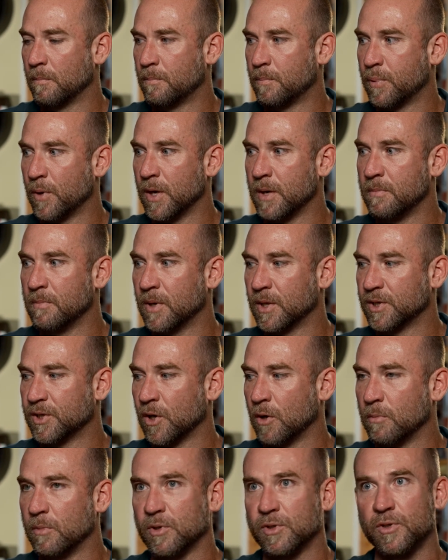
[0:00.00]
pretty much
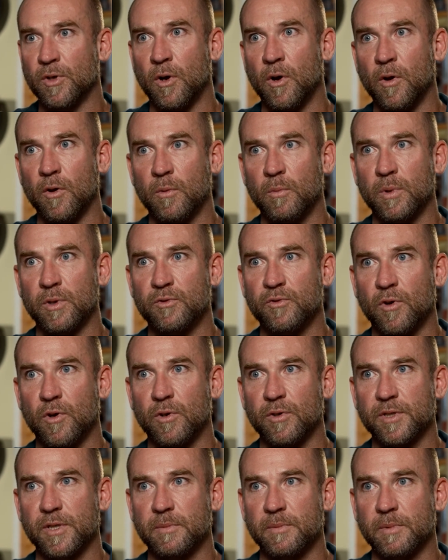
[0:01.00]
almost all the
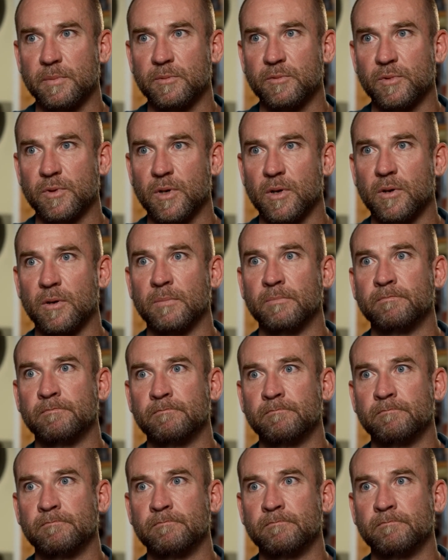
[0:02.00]
withdrawal symptoms were gone.